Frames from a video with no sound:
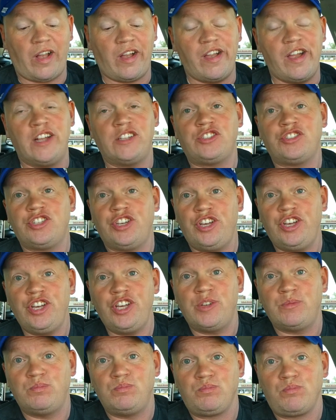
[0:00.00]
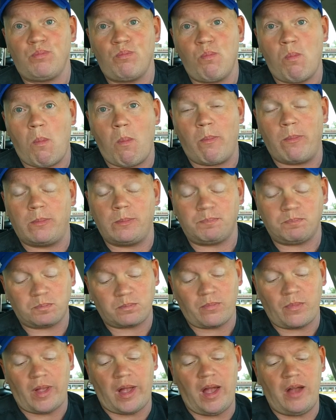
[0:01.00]
It's good.
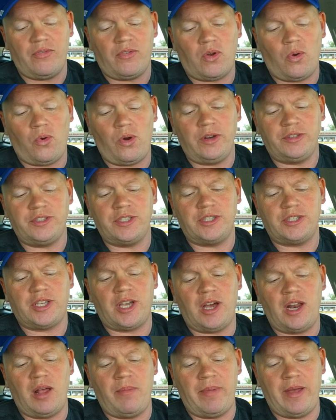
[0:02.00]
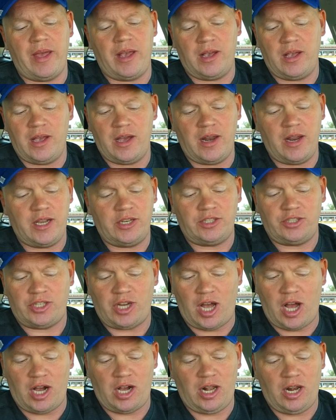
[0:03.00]
Of course it's gonna be good. It's
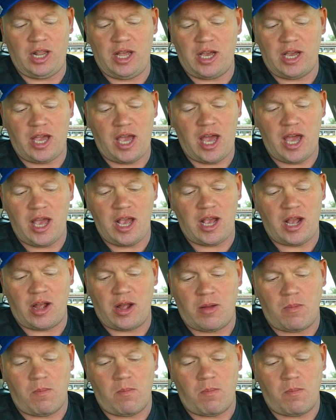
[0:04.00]
chocolate cake.